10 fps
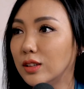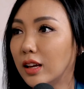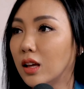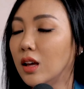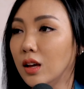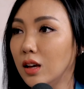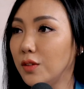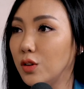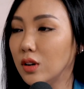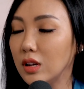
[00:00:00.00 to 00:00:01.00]
Like, if
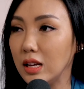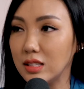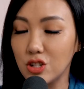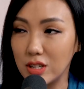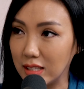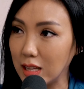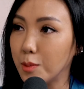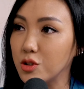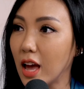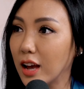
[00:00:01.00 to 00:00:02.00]
you're such an
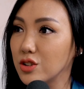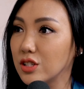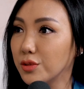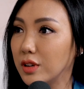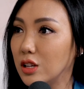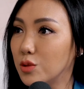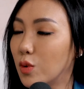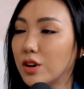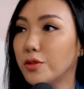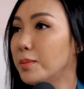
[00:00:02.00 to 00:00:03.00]
established actress already, you
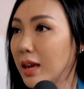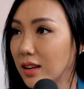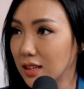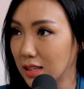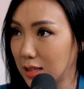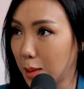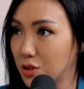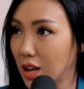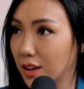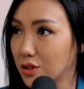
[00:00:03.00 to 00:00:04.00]
want to remain an
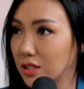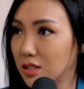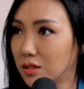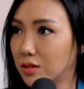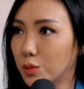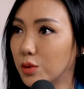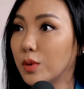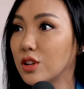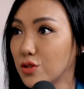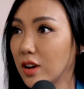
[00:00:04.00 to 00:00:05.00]
established actress and you wouldn't
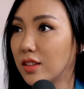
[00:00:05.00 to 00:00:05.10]
want to try